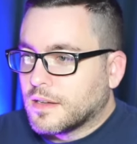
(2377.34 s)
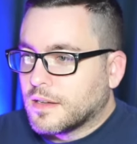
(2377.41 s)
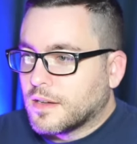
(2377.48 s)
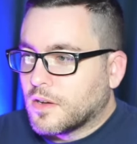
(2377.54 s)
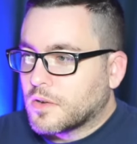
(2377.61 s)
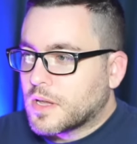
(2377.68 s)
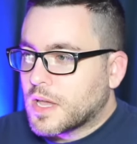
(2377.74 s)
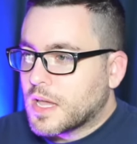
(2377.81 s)

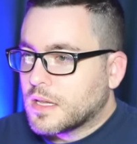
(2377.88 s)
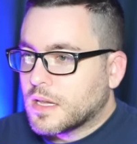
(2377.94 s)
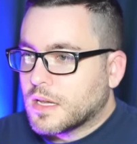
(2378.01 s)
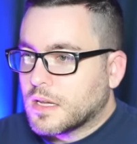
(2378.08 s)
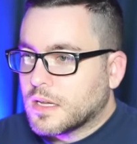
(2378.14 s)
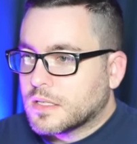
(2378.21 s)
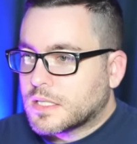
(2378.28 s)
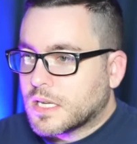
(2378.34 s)
Okay,
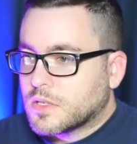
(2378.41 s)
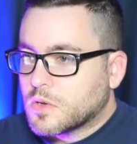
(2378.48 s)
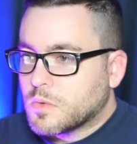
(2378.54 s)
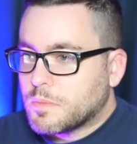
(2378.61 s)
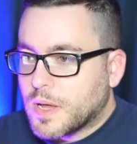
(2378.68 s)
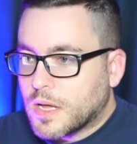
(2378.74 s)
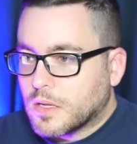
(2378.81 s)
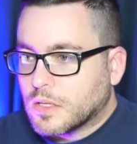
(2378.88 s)
uh, Santo
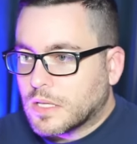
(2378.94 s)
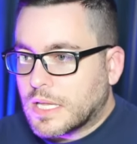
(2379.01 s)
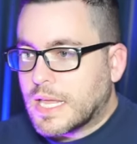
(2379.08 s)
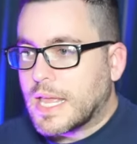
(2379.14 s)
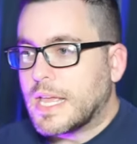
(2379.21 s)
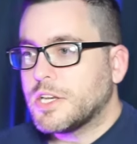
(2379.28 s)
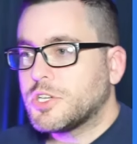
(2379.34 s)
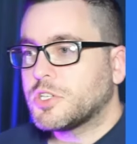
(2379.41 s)
Bell.
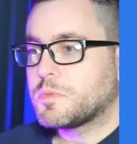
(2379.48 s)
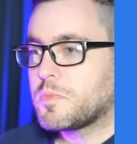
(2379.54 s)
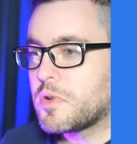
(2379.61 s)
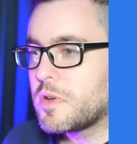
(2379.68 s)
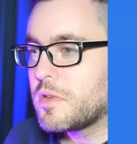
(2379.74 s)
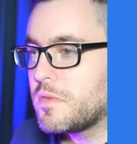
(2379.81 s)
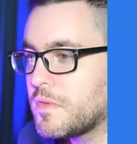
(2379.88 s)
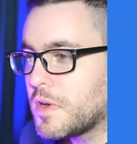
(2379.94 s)
Engage is
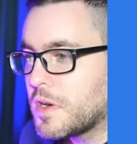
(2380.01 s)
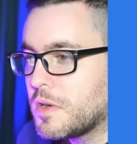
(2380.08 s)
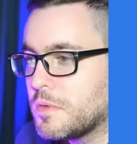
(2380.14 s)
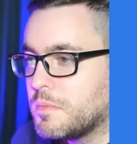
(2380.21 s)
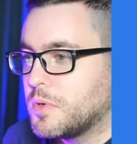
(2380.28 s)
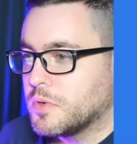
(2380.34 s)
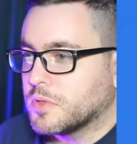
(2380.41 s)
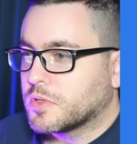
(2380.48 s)
pretty fun to
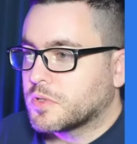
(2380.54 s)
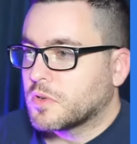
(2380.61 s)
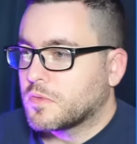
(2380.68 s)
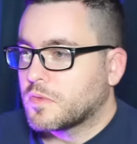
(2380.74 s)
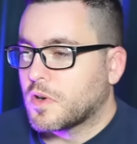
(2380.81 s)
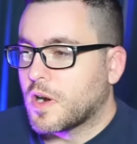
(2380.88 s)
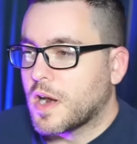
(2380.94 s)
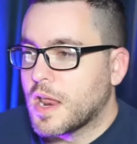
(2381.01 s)
boot. So
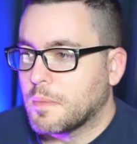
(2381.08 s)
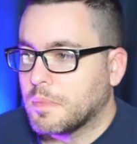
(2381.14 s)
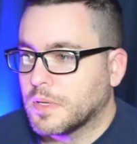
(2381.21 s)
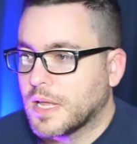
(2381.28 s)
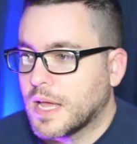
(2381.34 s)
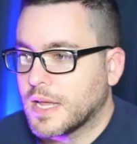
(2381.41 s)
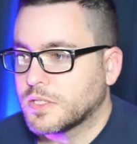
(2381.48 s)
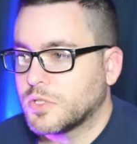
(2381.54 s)
far, had a
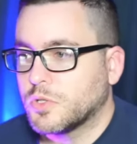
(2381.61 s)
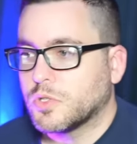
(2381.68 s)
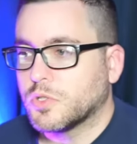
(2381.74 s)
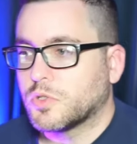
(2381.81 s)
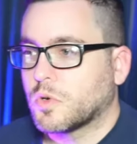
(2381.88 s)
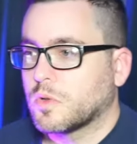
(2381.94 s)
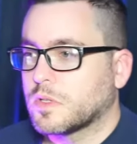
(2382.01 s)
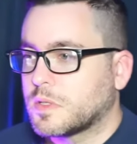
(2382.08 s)
blast. You
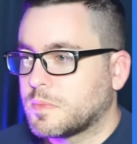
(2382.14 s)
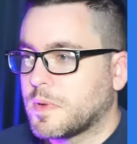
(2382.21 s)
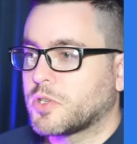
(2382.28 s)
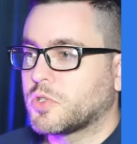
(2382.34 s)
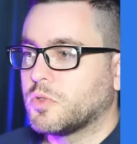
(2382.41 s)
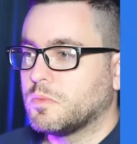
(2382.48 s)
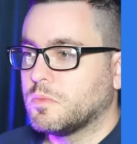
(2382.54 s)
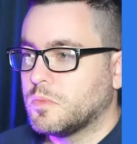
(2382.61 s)
control the
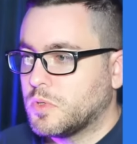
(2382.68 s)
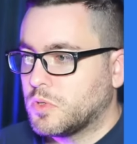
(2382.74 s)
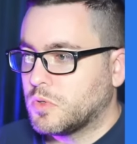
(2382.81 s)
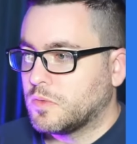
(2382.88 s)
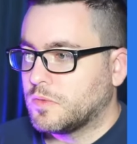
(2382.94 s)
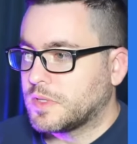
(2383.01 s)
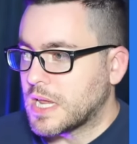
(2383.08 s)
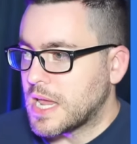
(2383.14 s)
special
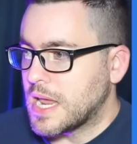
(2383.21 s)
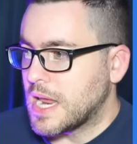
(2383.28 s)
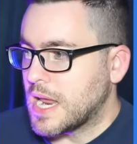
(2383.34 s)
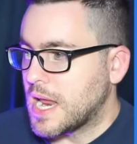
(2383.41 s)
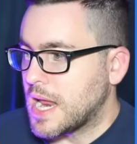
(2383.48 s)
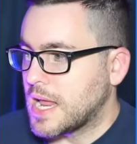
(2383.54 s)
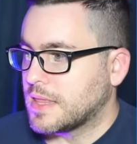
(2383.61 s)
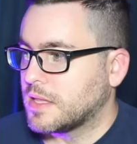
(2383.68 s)
moves
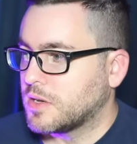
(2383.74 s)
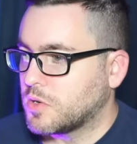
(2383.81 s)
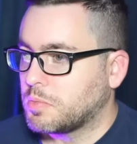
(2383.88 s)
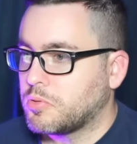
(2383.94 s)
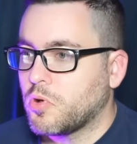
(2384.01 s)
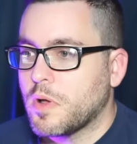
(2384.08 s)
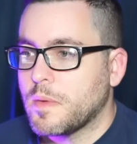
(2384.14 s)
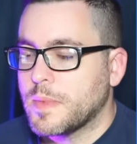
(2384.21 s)
and the
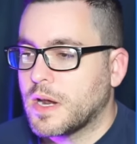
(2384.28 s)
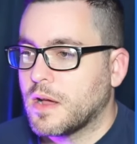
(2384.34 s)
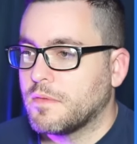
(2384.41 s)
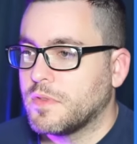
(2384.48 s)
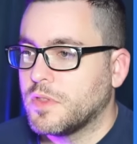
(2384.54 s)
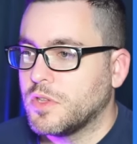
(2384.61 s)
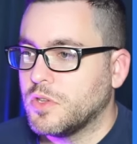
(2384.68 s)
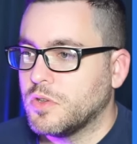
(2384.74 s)
deployment
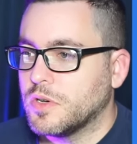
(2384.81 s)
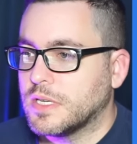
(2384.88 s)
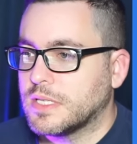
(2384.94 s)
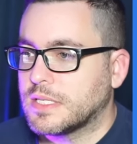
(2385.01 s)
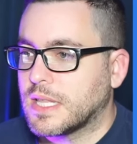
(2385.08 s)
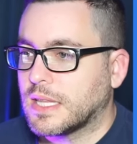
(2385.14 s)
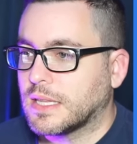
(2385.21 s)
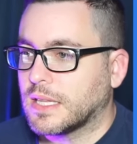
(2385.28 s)
of the units,
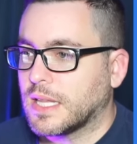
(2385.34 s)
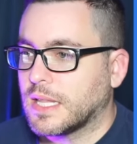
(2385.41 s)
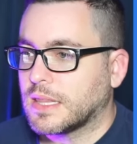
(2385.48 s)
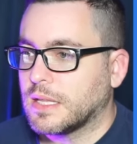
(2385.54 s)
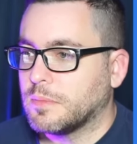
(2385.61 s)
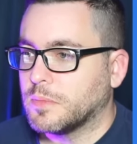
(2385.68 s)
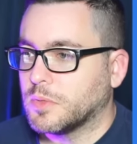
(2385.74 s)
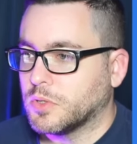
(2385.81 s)
then let
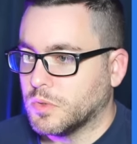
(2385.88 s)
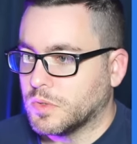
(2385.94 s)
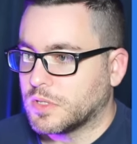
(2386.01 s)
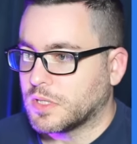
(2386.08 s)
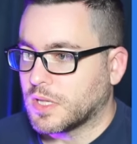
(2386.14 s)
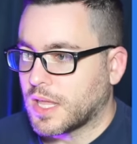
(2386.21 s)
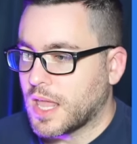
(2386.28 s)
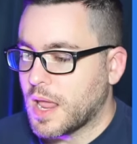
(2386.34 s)
them
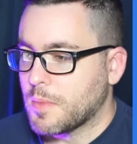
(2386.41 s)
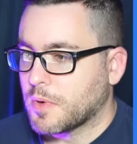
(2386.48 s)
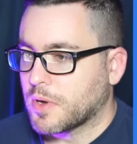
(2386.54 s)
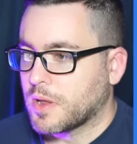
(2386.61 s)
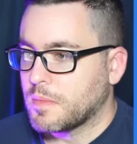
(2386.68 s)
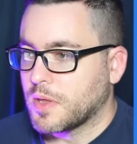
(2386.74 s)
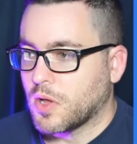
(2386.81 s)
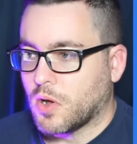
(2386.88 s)
loose. The camera
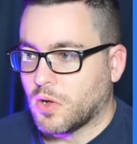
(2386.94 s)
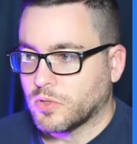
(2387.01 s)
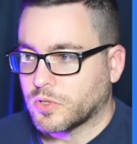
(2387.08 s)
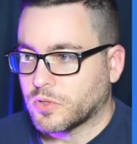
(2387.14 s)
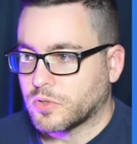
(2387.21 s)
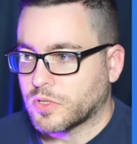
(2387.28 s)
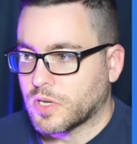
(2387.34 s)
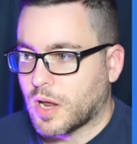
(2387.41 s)
can be
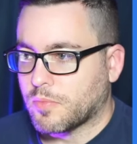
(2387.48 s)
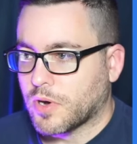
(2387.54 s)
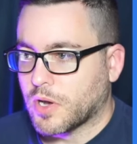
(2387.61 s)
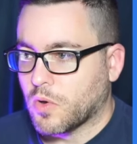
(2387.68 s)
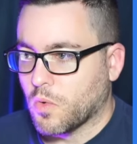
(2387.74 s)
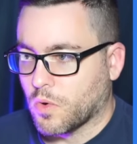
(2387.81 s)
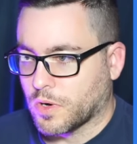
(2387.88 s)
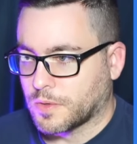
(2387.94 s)
altered top right
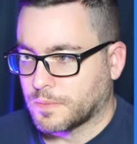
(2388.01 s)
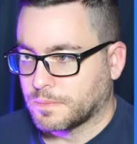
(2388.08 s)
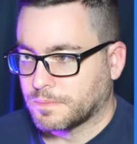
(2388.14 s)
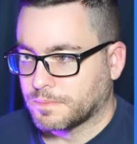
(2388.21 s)
corner.